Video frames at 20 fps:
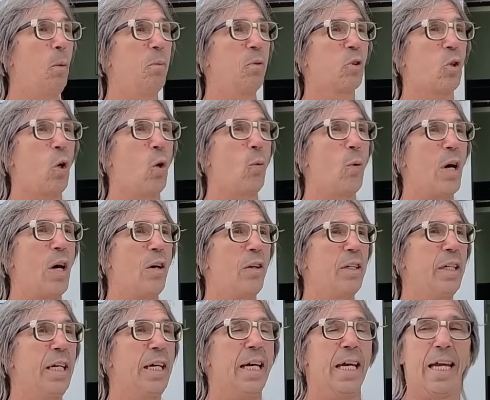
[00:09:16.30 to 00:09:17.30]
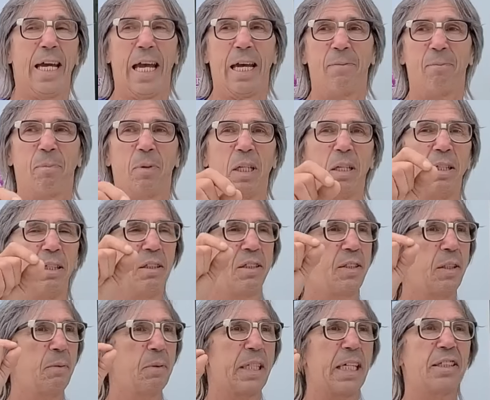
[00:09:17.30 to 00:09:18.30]
him to go around and
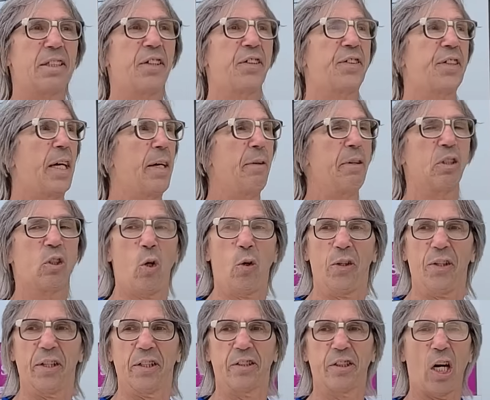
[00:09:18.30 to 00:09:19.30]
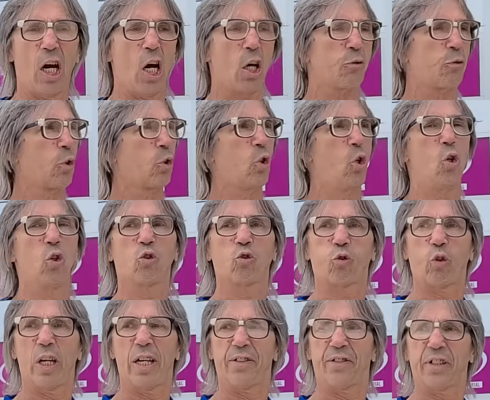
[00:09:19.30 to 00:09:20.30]
get the siren going. The dogs are going
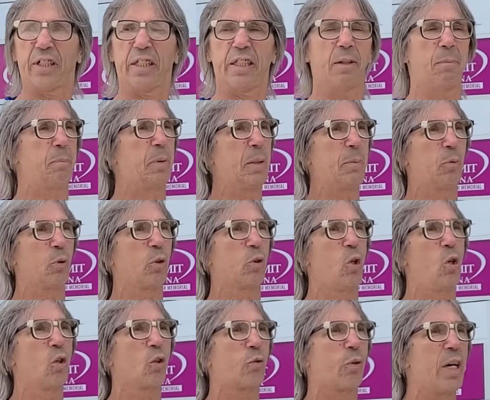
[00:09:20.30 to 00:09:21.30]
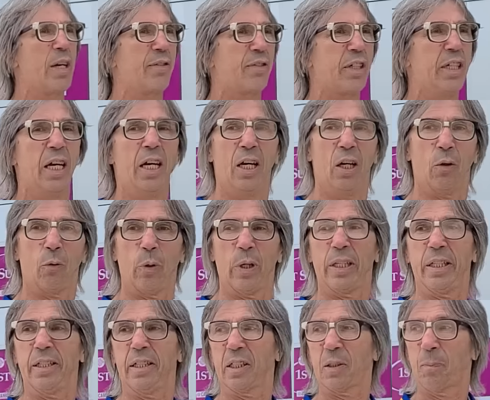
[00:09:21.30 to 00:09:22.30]
crazy, the people are going crazy
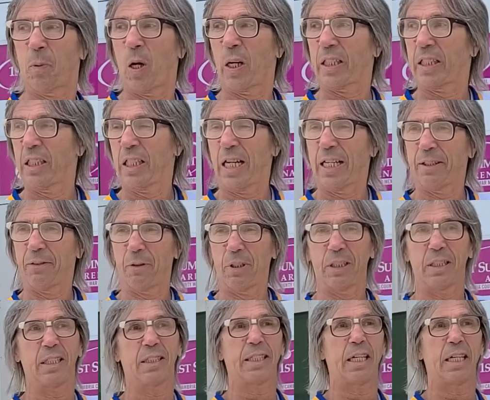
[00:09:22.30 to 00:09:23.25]
right in this parking lot, right this